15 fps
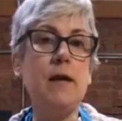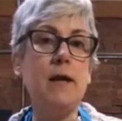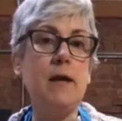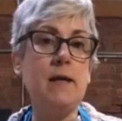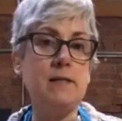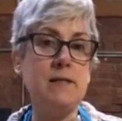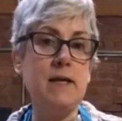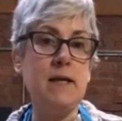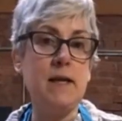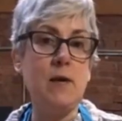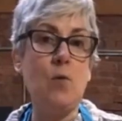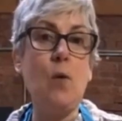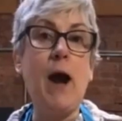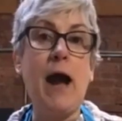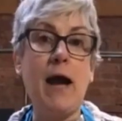
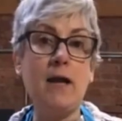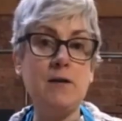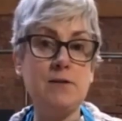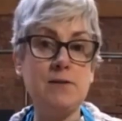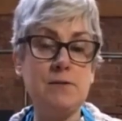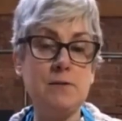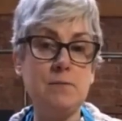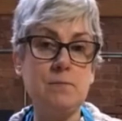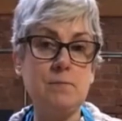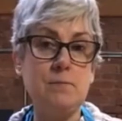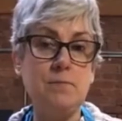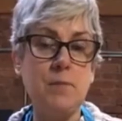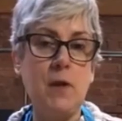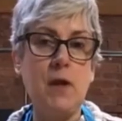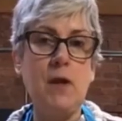antiquing wax,
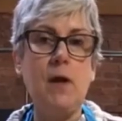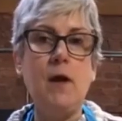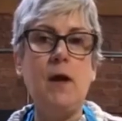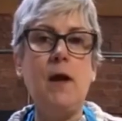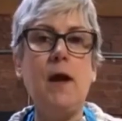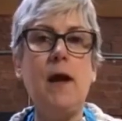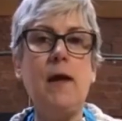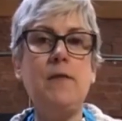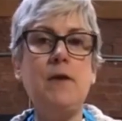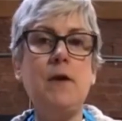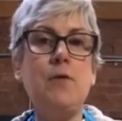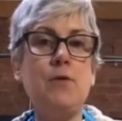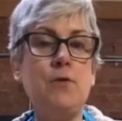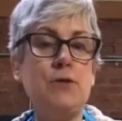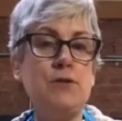and the
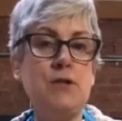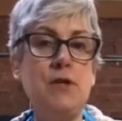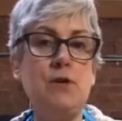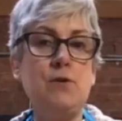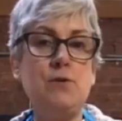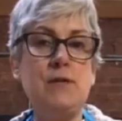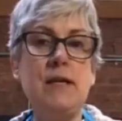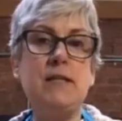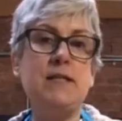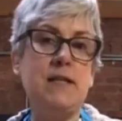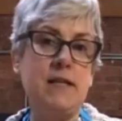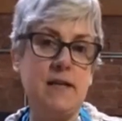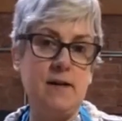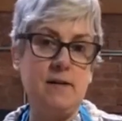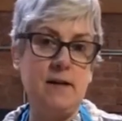other is to use
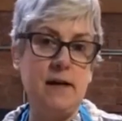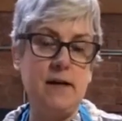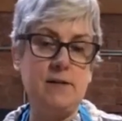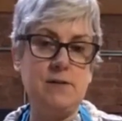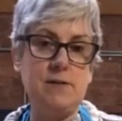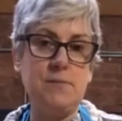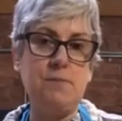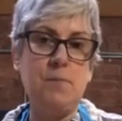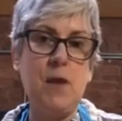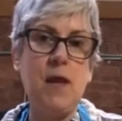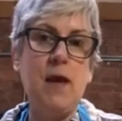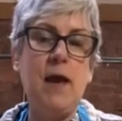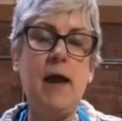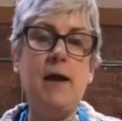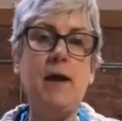antiquing glaze.
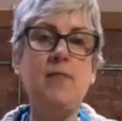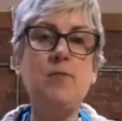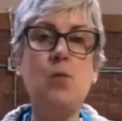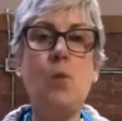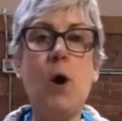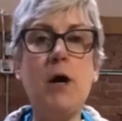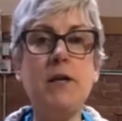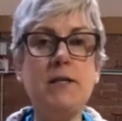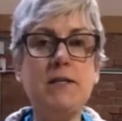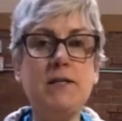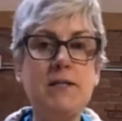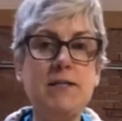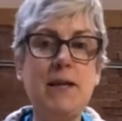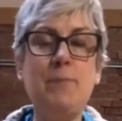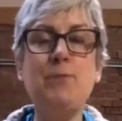And I've been wanting to
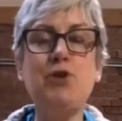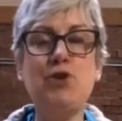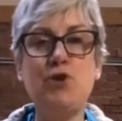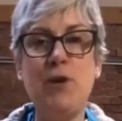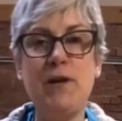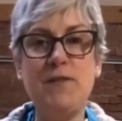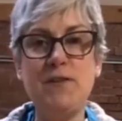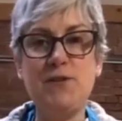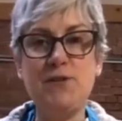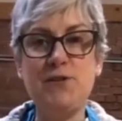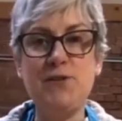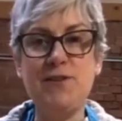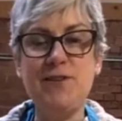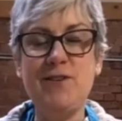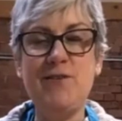
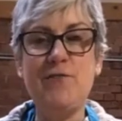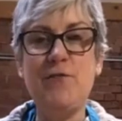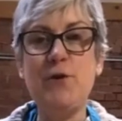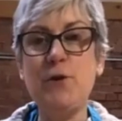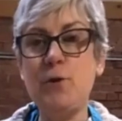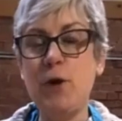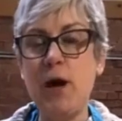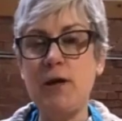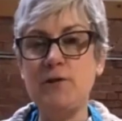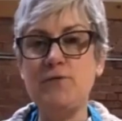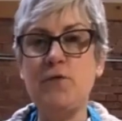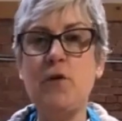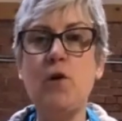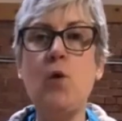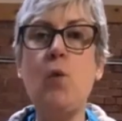demonstrate this for
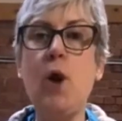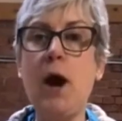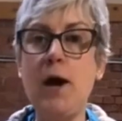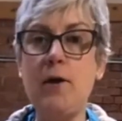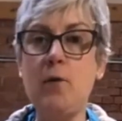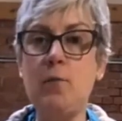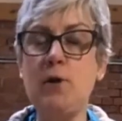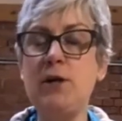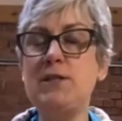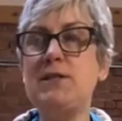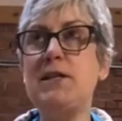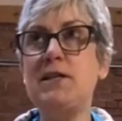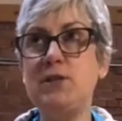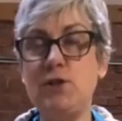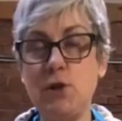you guys for a
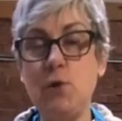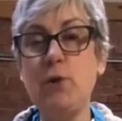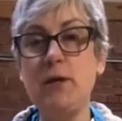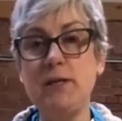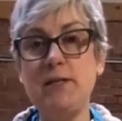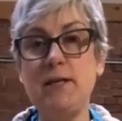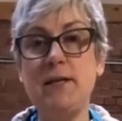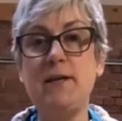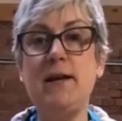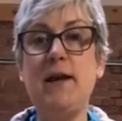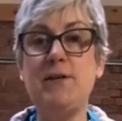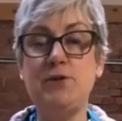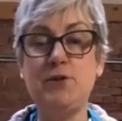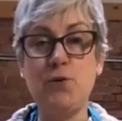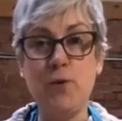while because it is so
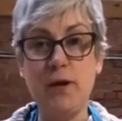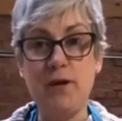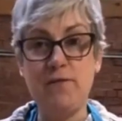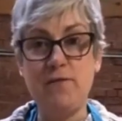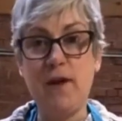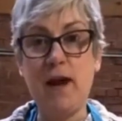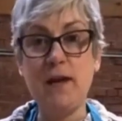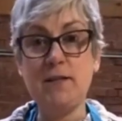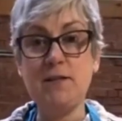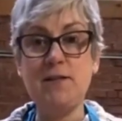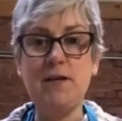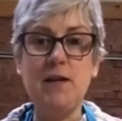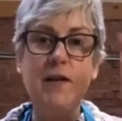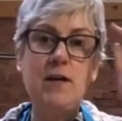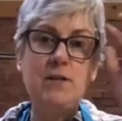easy and it has a great
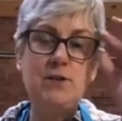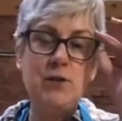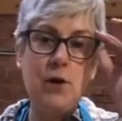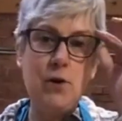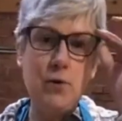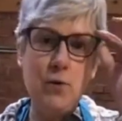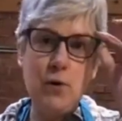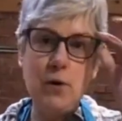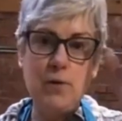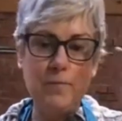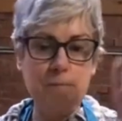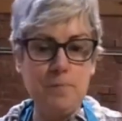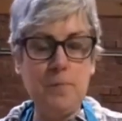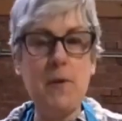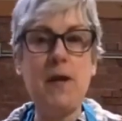effect.
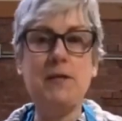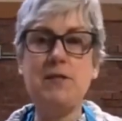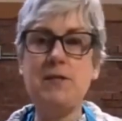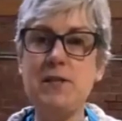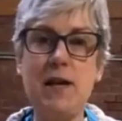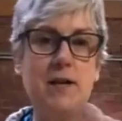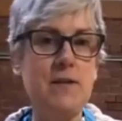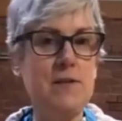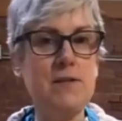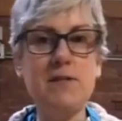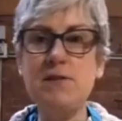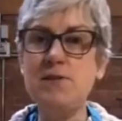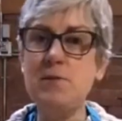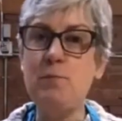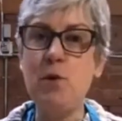So I
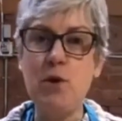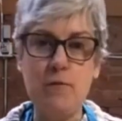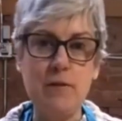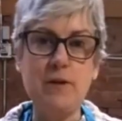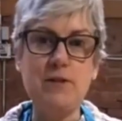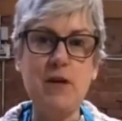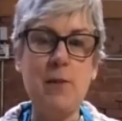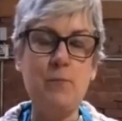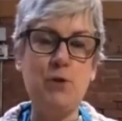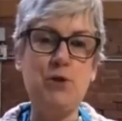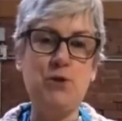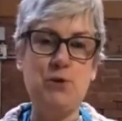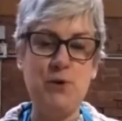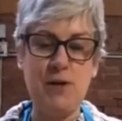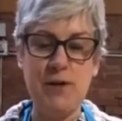decided this is the
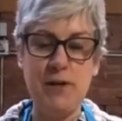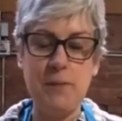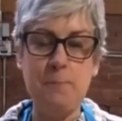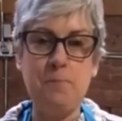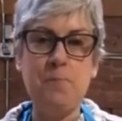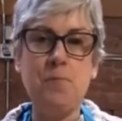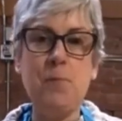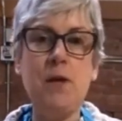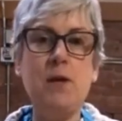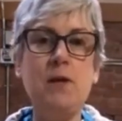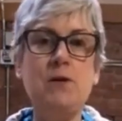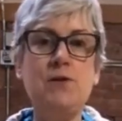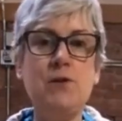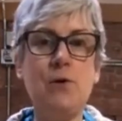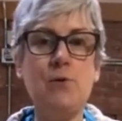perfect opportunity.
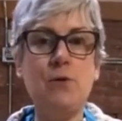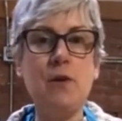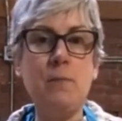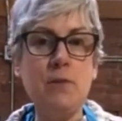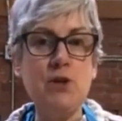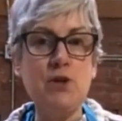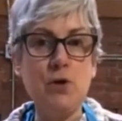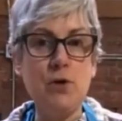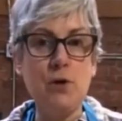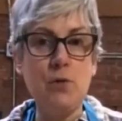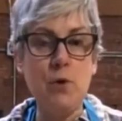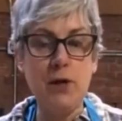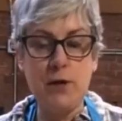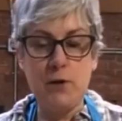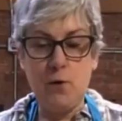So let
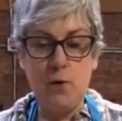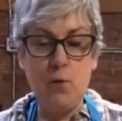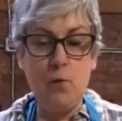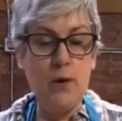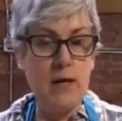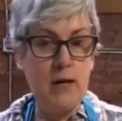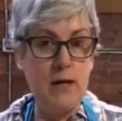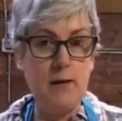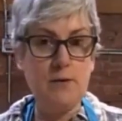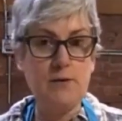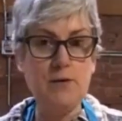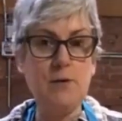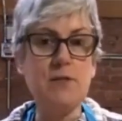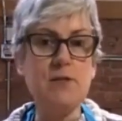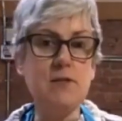me show you what we
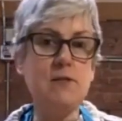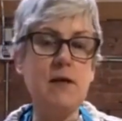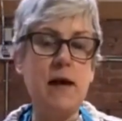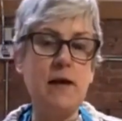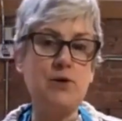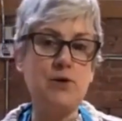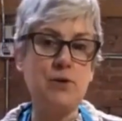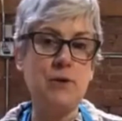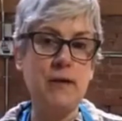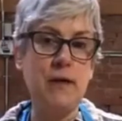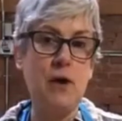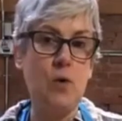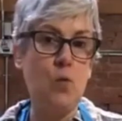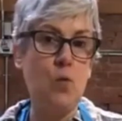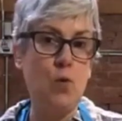need. So this is
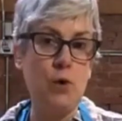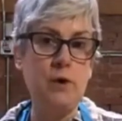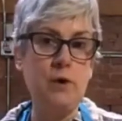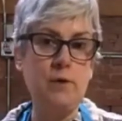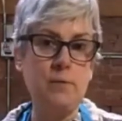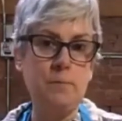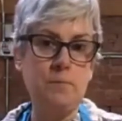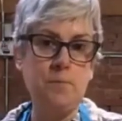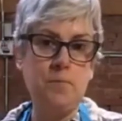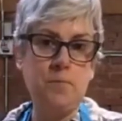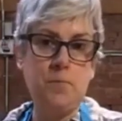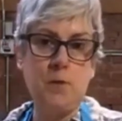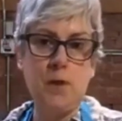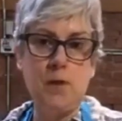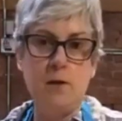actually on wood.
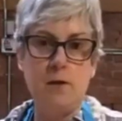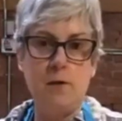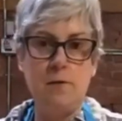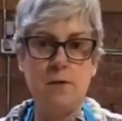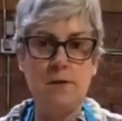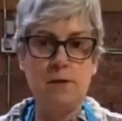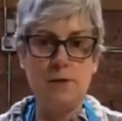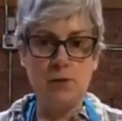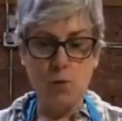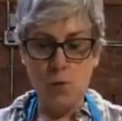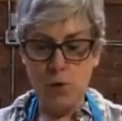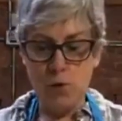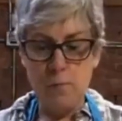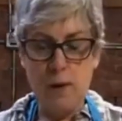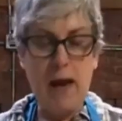
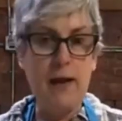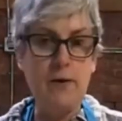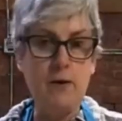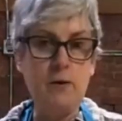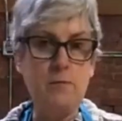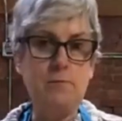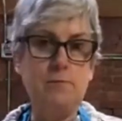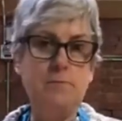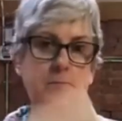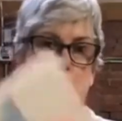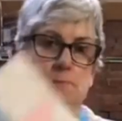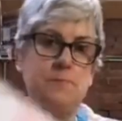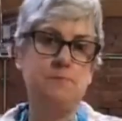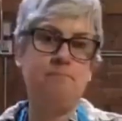This is a wood panel.